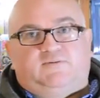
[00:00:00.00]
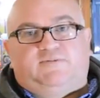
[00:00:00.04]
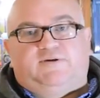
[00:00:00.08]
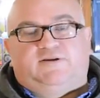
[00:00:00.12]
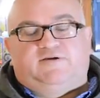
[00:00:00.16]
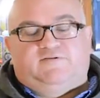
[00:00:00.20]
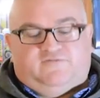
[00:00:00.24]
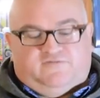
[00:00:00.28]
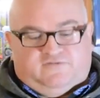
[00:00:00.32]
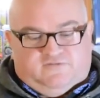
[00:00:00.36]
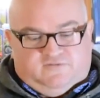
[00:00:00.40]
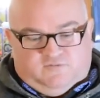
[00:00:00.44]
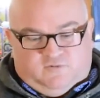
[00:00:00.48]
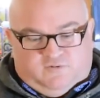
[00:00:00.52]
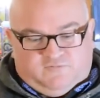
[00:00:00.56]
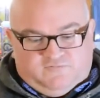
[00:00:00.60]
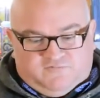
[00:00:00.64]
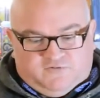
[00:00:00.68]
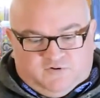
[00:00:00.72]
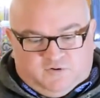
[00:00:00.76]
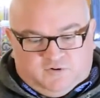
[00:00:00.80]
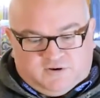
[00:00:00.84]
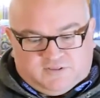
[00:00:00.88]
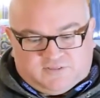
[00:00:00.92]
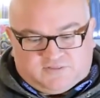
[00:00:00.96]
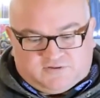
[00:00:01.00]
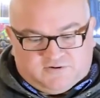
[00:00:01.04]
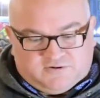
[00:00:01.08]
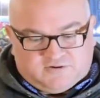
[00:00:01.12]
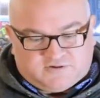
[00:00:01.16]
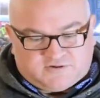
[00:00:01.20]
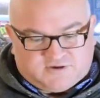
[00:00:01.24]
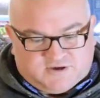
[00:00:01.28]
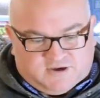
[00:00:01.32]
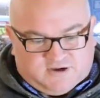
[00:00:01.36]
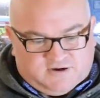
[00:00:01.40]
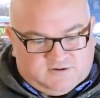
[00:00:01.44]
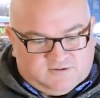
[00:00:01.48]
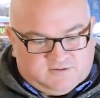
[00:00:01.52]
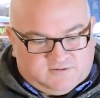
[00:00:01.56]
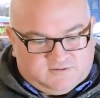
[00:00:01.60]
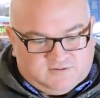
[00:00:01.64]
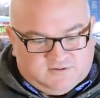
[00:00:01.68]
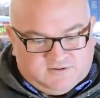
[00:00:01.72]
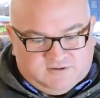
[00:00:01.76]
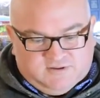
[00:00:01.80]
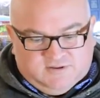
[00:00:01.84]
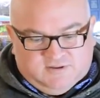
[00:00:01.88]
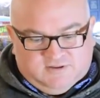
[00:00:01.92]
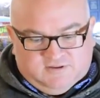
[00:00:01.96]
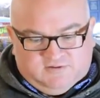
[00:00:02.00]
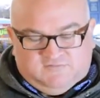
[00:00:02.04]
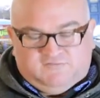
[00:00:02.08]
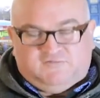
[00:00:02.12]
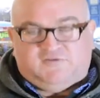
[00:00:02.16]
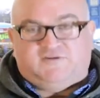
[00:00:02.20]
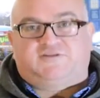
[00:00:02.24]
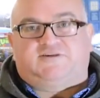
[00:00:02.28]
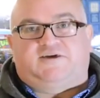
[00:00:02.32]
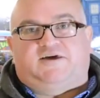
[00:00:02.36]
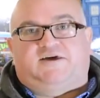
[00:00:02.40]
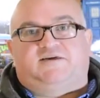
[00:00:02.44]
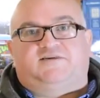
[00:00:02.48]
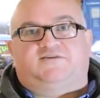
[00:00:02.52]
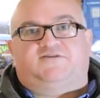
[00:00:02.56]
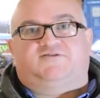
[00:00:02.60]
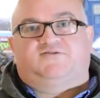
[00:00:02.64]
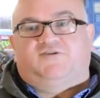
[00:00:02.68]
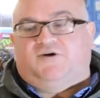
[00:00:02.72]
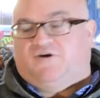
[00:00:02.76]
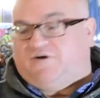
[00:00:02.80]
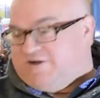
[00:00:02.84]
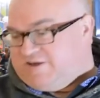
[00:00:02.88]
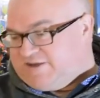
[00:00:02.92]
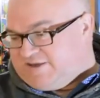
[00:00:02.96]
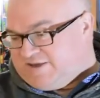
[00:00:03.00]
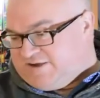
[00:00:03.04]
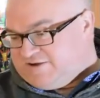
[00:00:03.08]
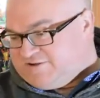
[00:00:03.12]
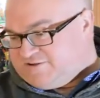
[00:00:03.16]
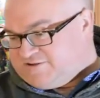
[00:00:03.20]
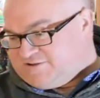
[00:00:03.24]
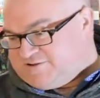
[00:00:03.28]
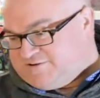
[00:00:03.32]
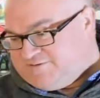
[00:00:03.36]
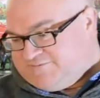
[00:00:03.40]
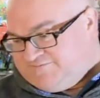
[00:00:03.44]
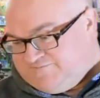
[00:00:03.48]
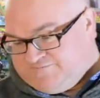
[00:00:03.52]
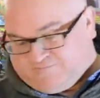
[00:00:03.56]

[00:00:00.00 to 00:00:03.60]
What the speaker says: bit of 1/43 scale Vitesse die-cast.